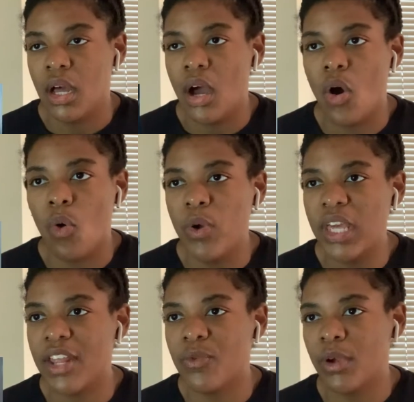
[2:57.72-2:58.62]
Oh, we
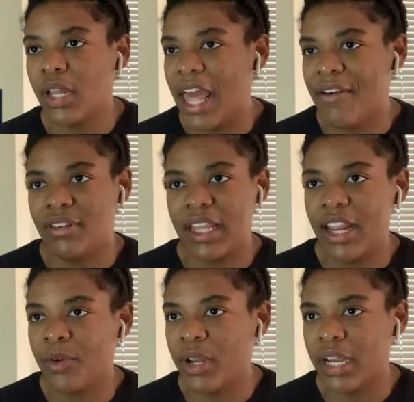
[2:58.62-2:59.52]
getting real
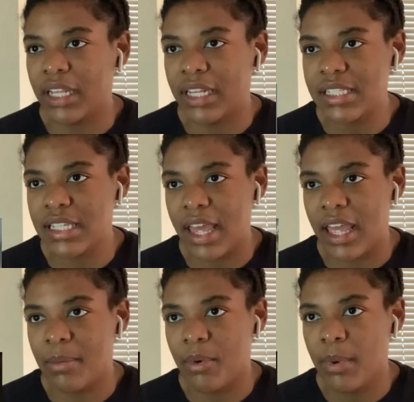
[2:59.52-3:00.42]
athletic with it in this
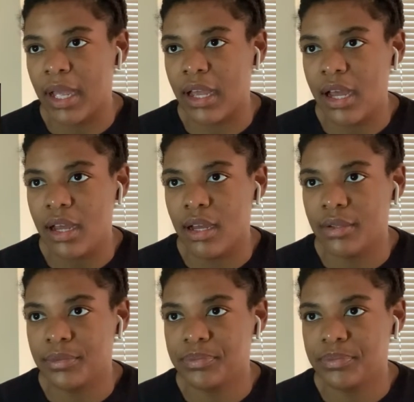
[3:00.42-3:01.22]
game. Oh my god.